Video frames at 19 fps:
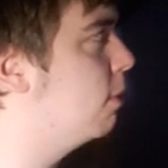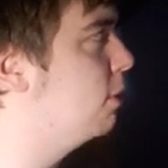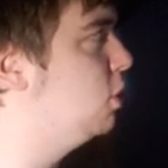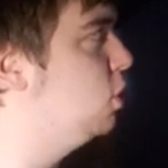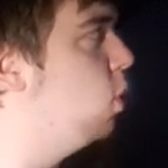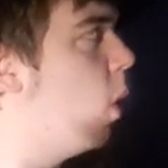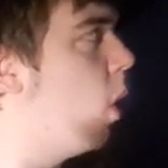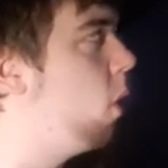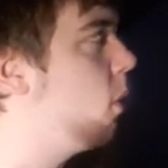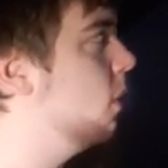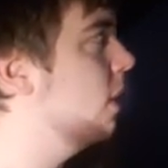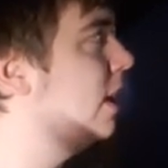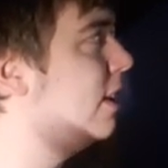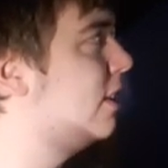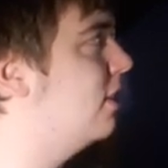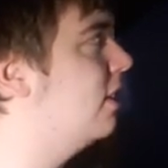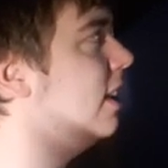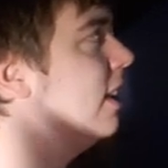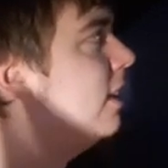which you already
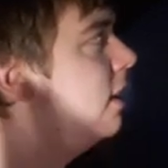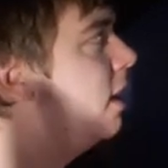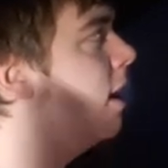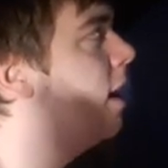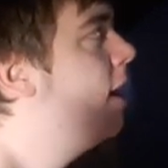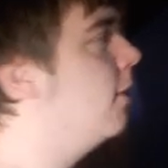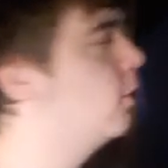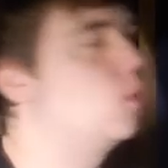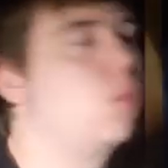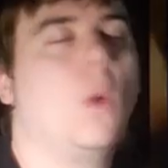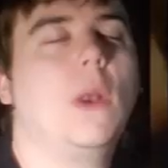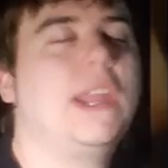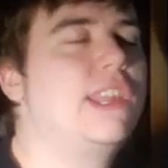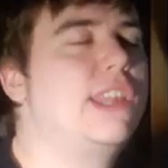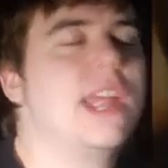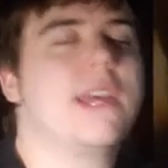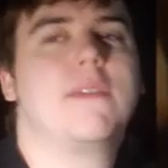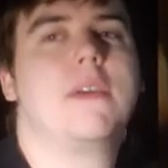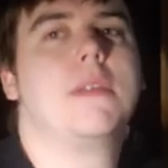see
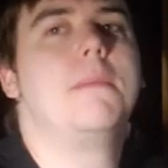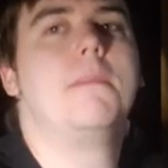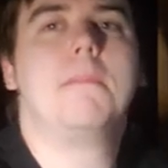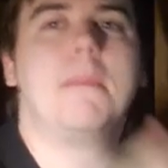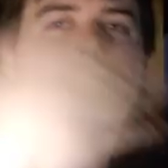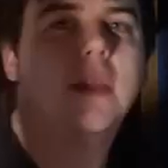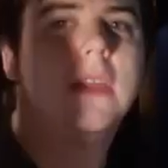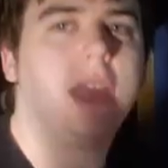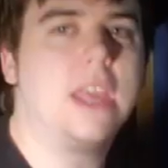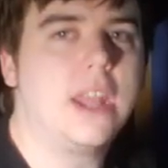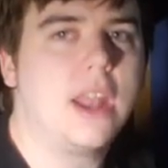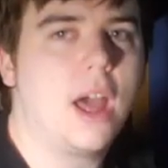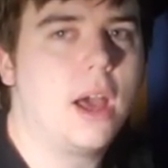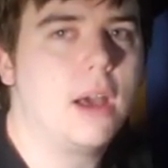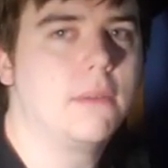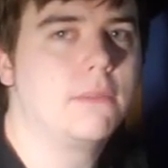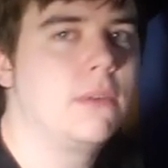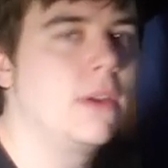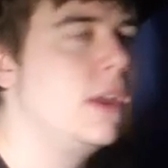27 million
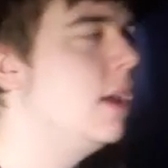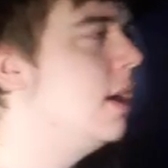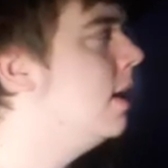of